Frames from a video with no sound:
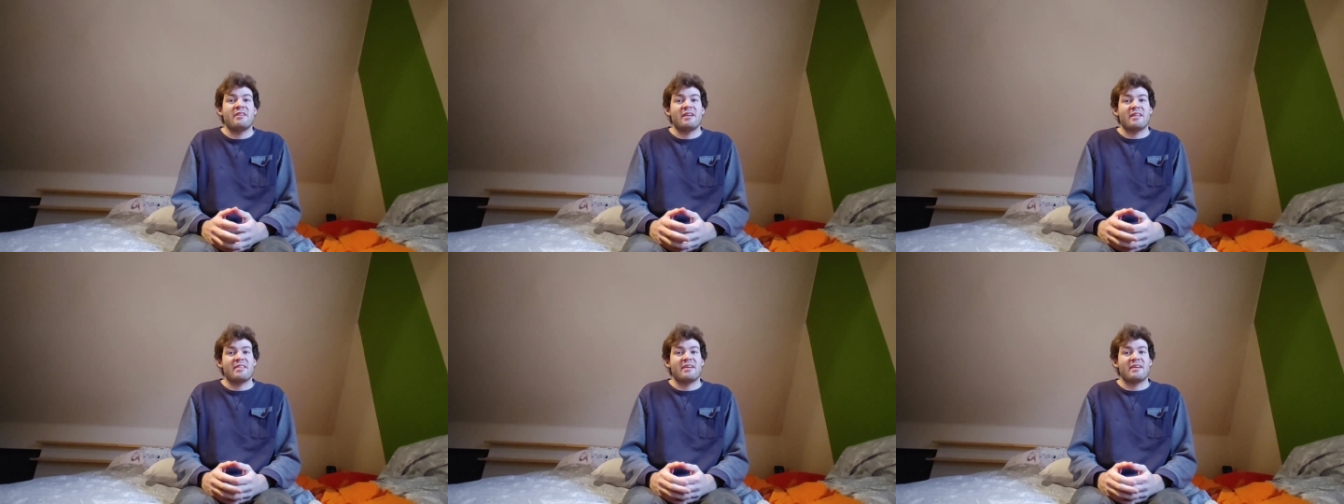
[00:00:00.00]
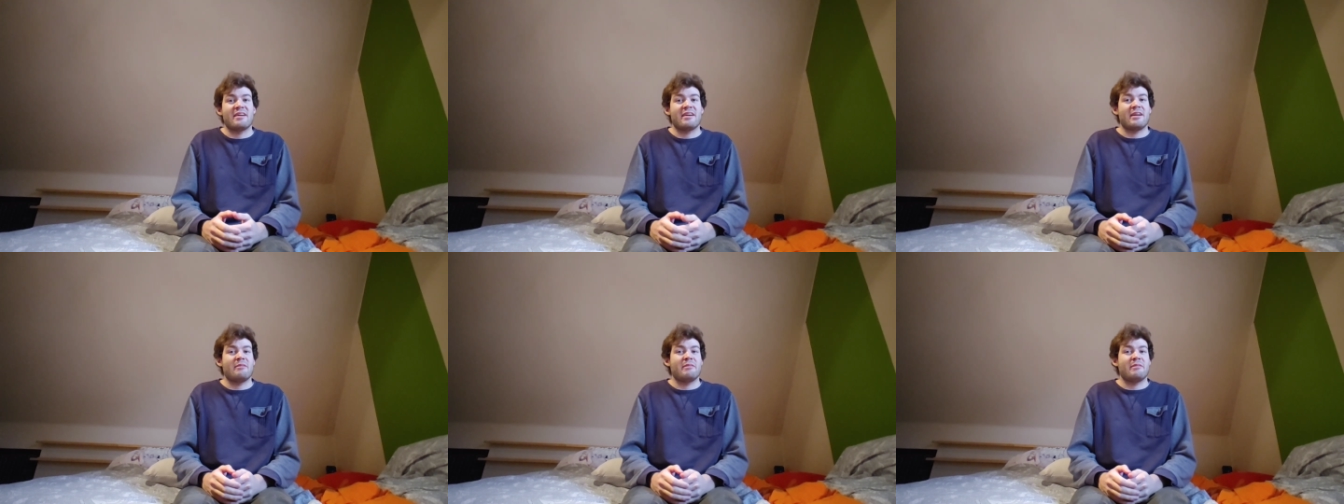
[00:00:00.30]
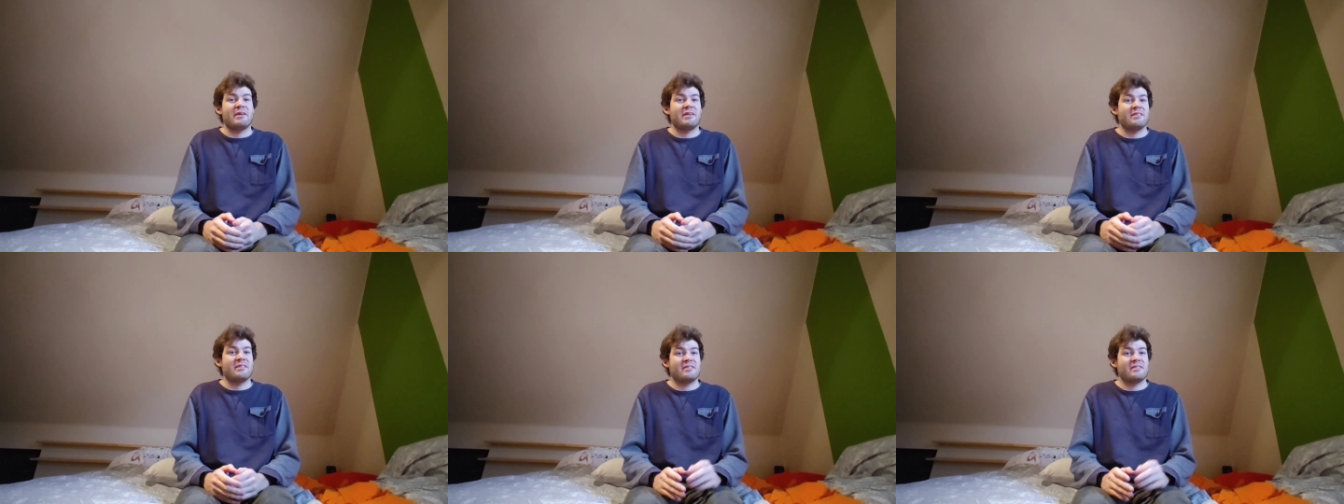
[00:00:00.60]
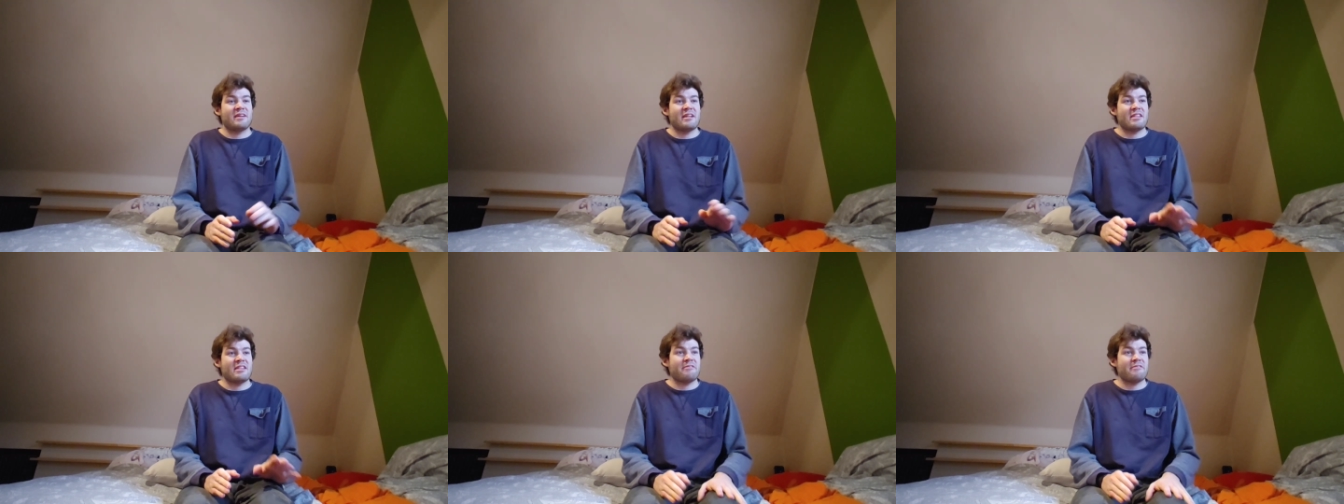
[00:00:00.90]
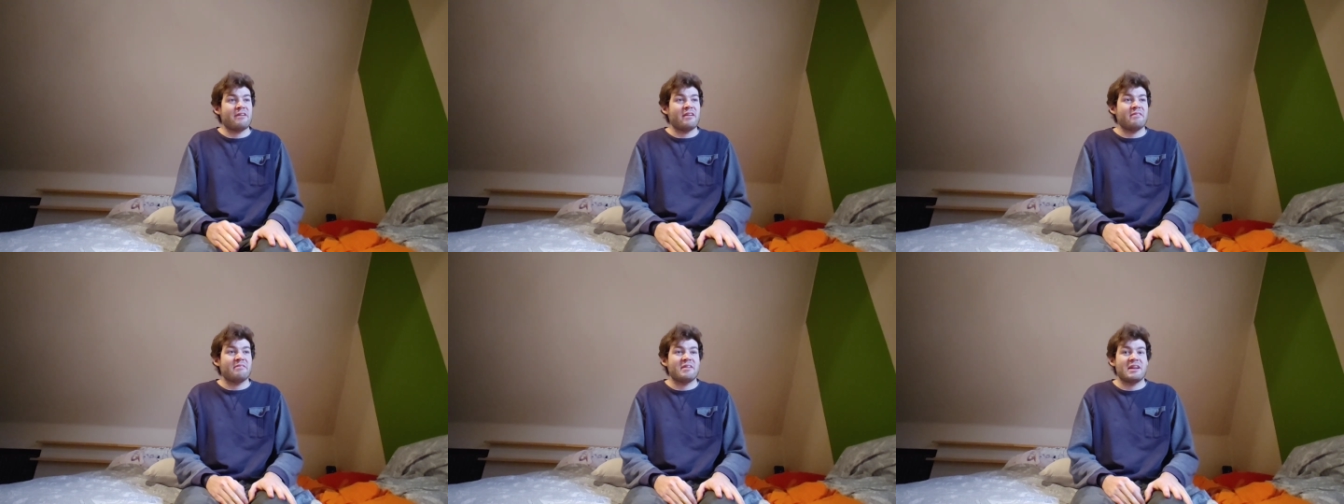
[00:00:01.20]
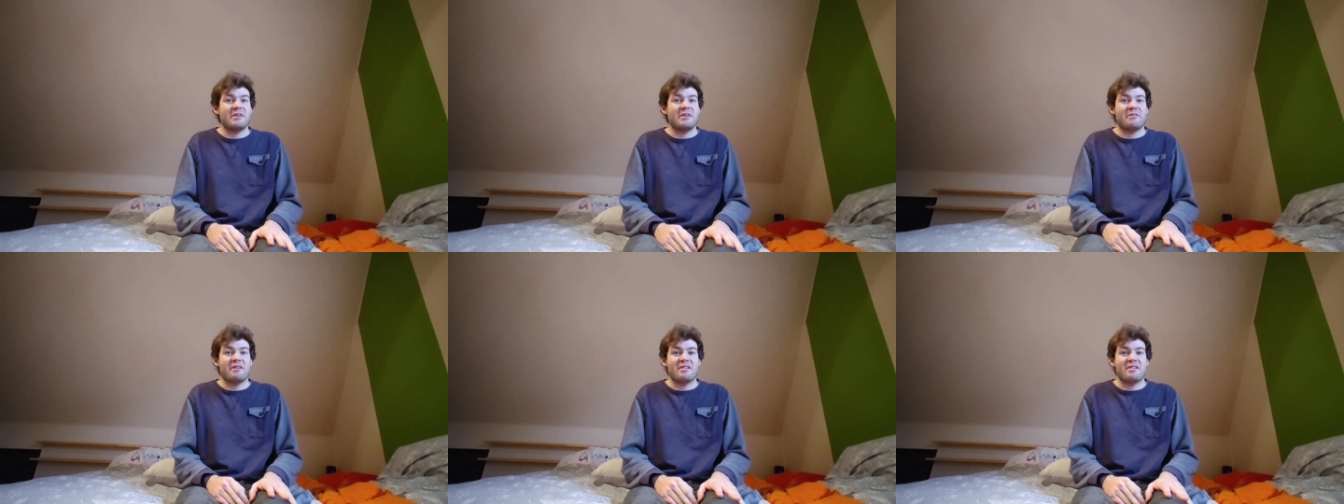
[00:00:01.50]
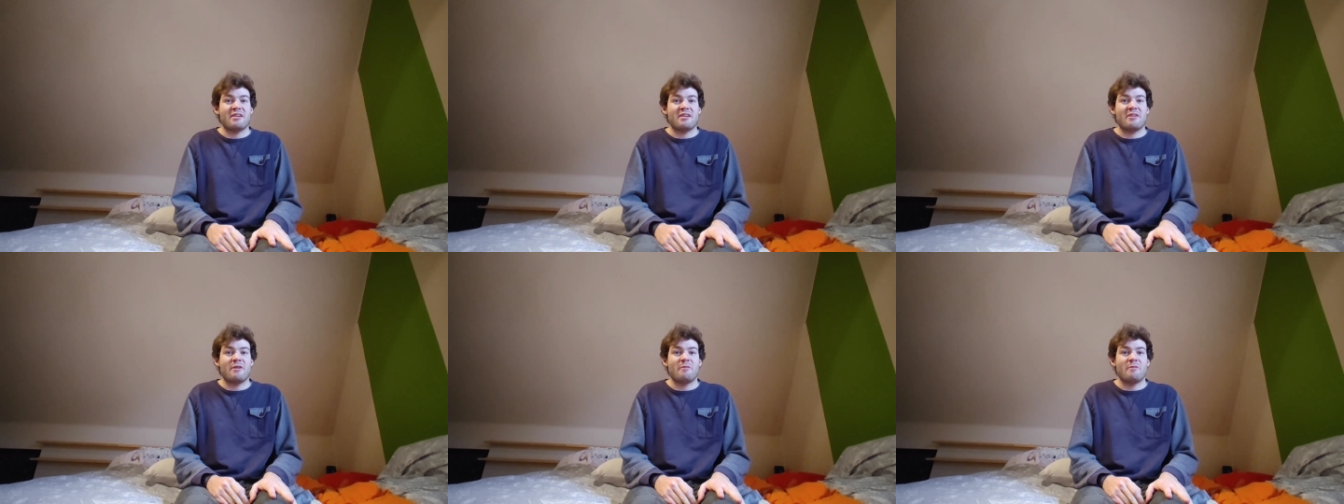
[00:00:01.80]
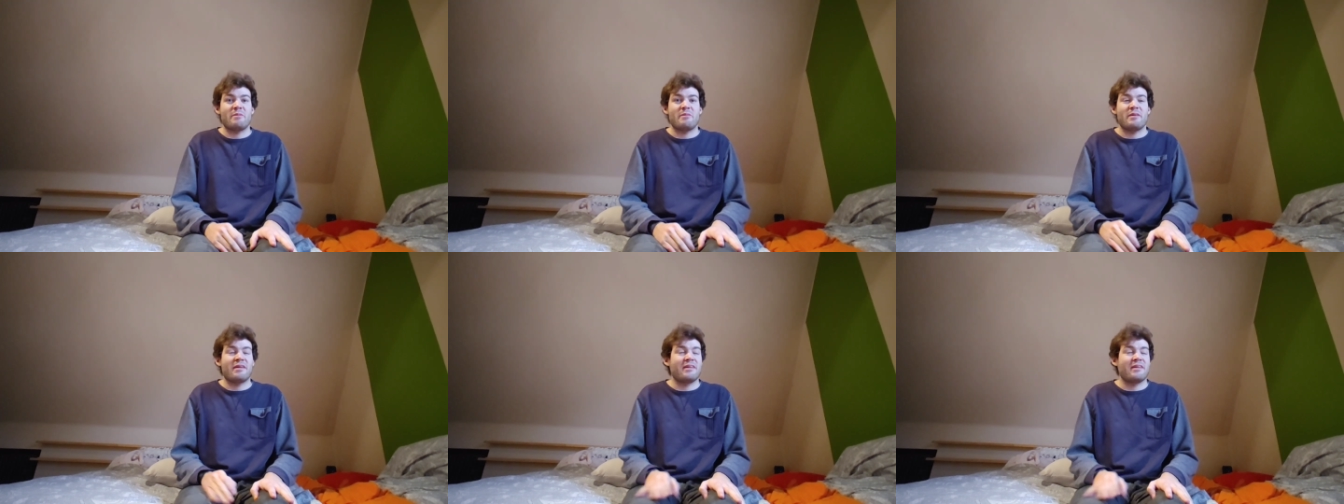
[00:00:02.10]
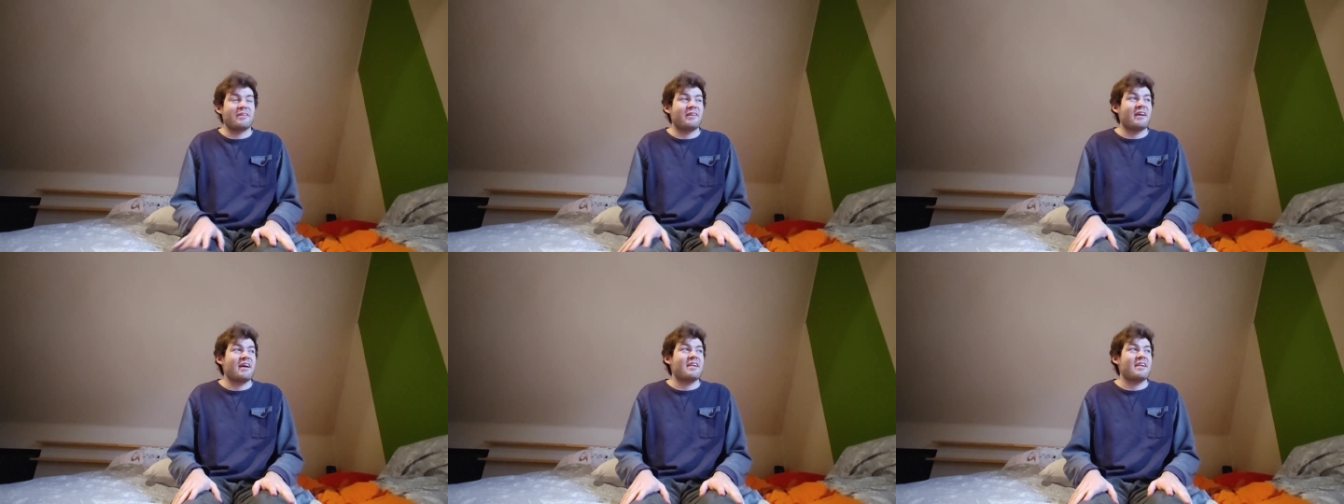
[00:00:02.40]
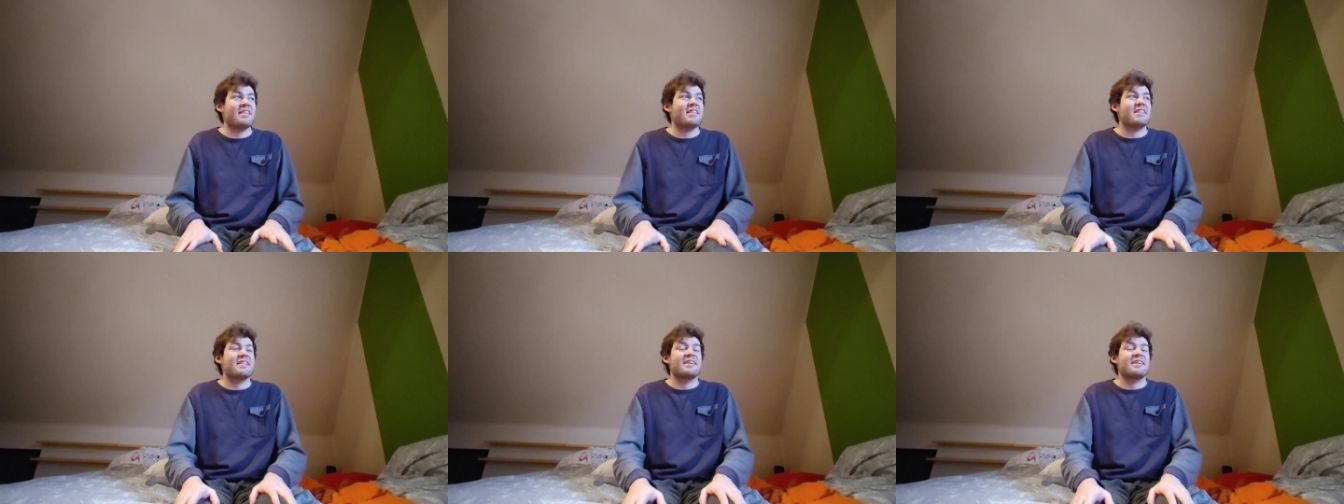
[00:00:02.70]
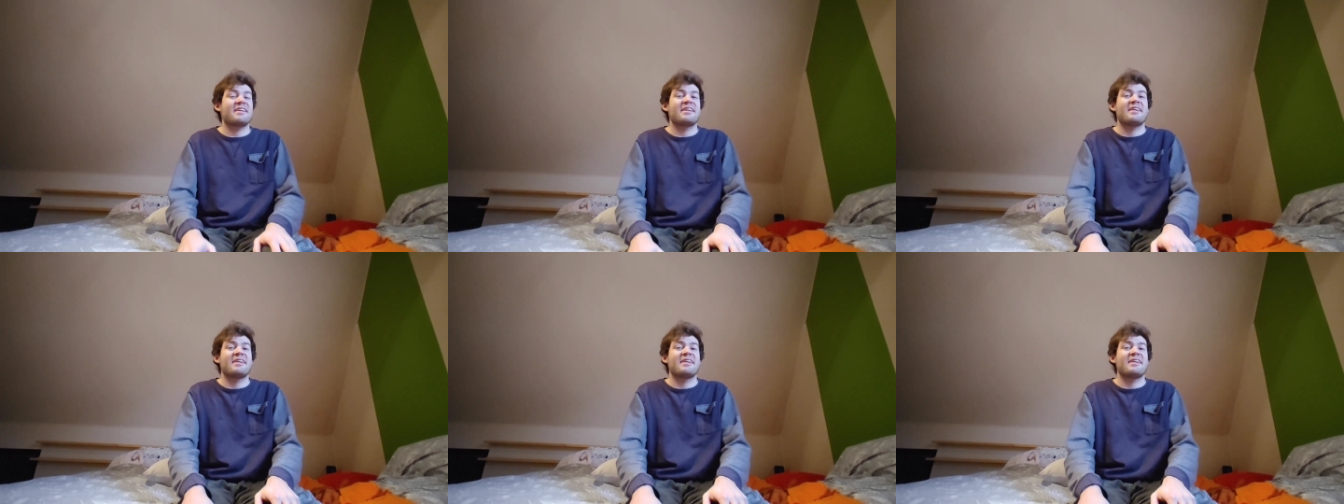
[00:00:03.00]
and I think it'll be tons of fun. Anyways, I hope uh, you guys